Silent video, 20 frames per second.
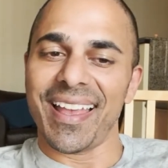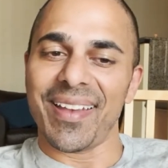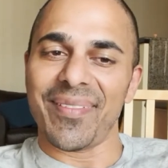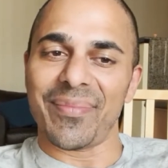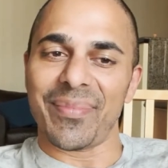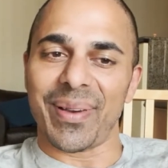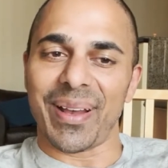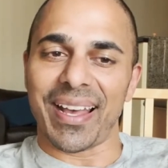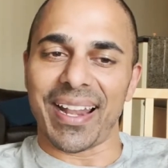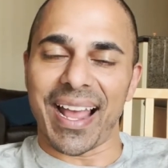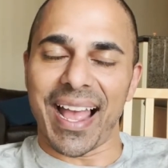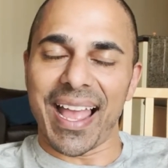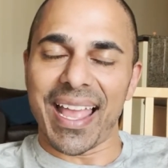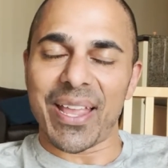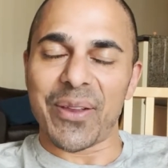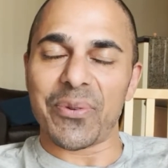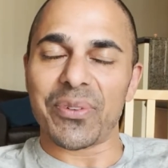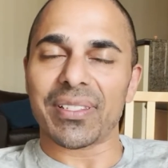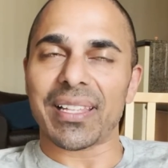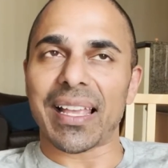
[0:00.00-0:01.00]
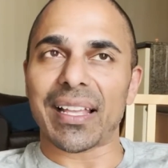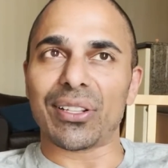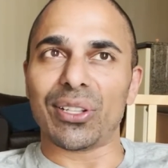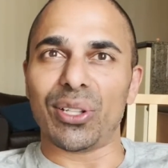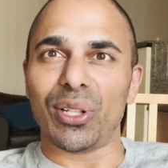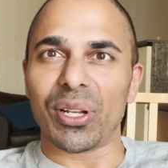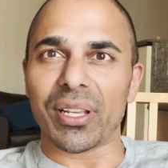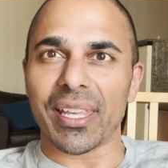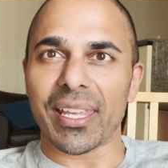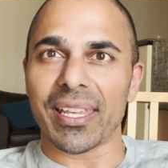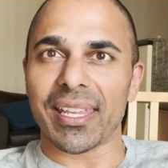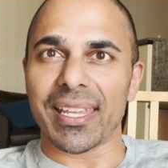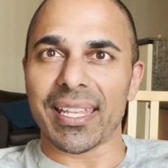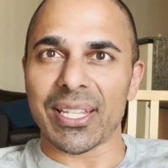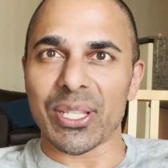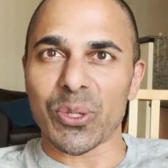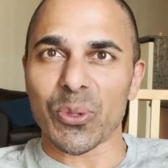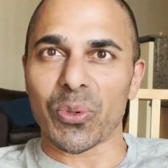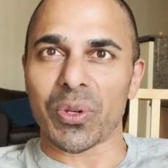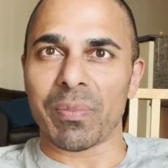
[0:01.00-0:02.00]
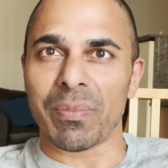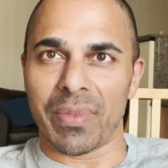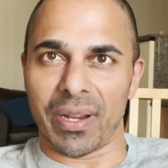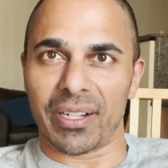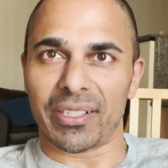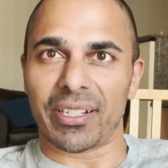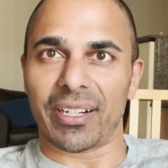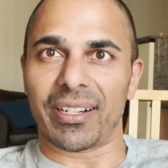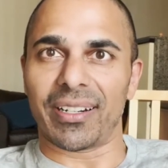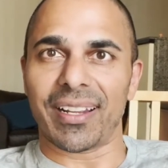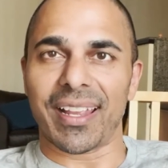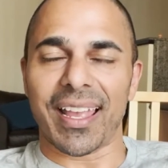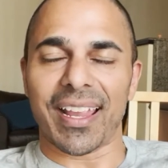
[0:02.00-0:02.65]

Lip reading: but it was like looking into a mirror